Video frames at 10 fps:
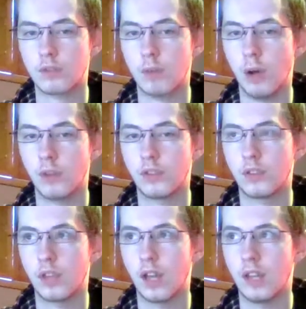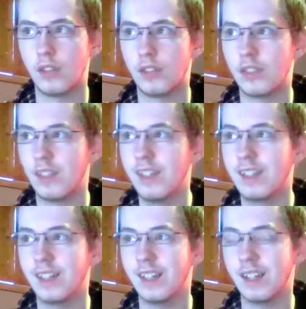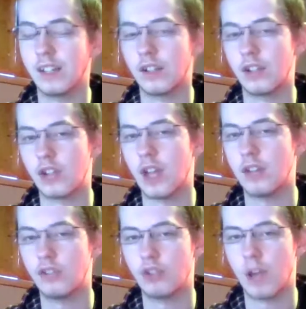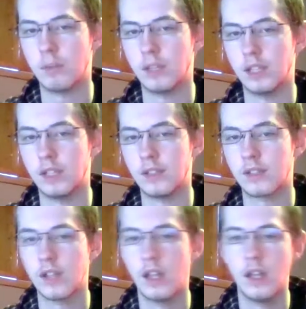both I think in English and Japanese.